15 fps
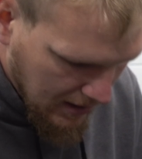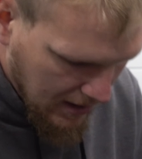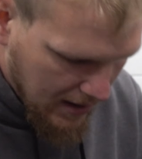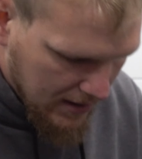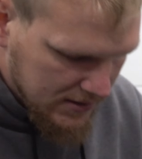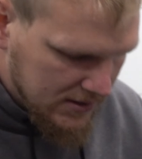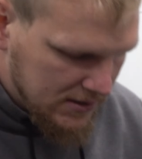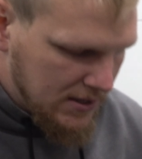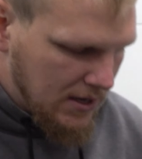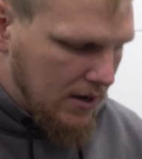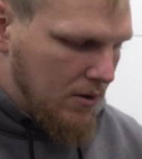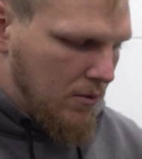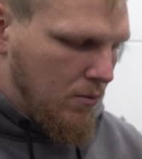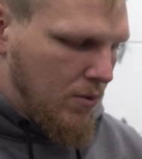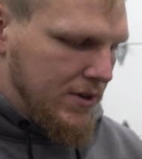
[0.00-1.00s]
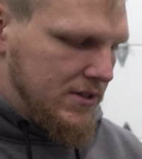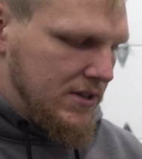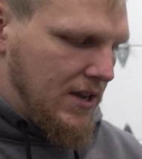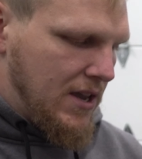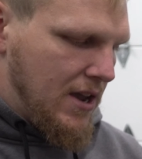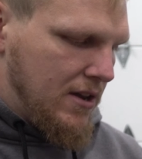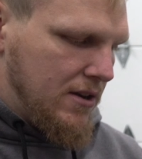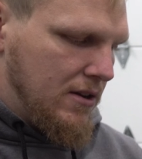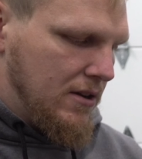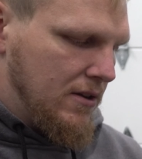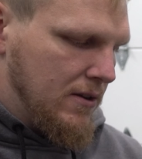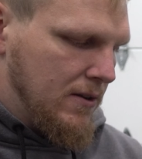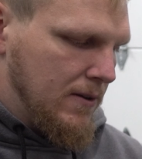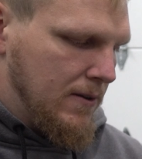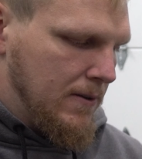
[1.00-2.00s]
as thick once again,
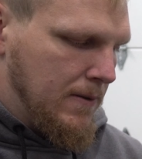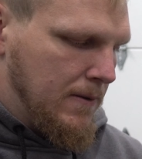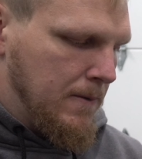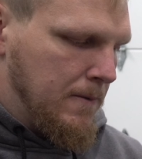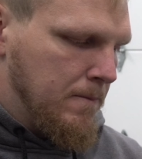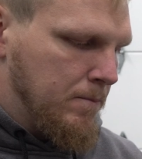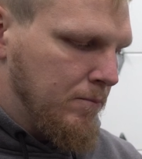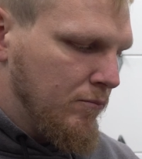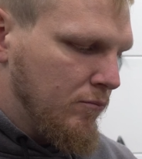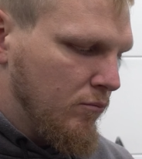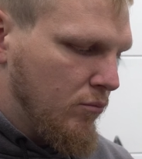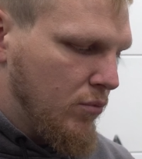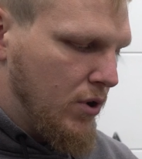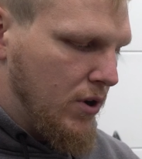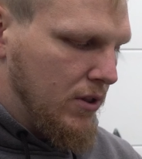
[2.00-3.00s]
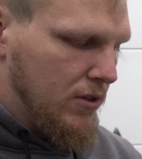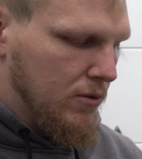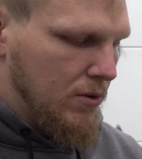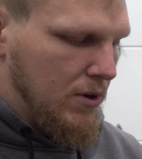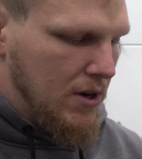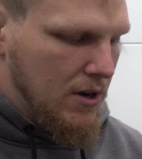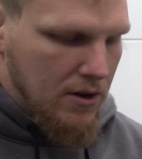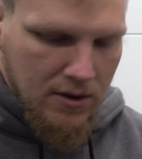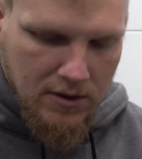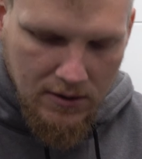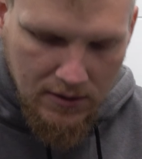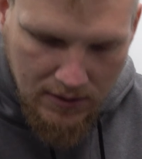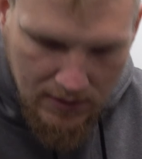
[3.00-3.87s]
put it through here,